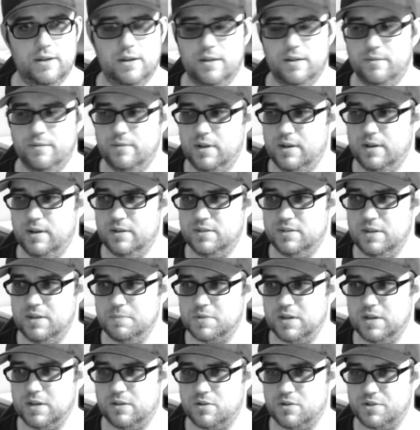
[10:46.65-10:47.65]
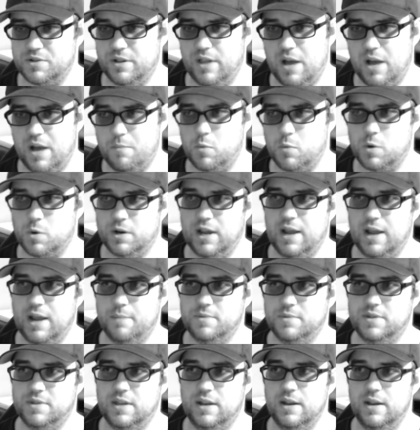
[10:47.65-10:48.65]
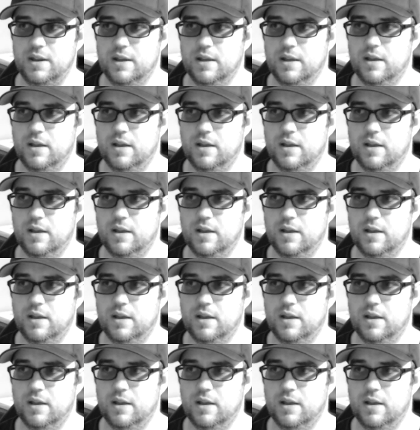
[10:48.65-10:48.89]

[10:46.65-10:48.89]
And and it seems like there's a lot more games that